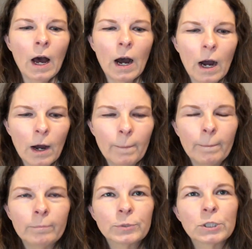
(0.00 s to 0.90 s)

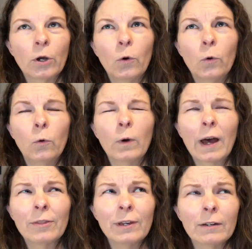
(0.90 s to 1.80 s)
Um, so
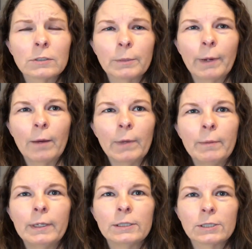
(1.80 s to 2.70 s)
I think it was about
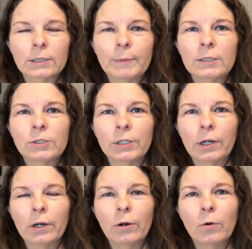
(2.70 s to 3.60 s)
maybe six months
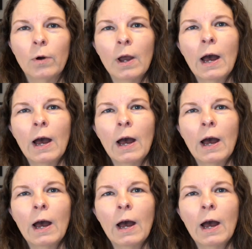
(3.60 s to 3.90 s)
ago,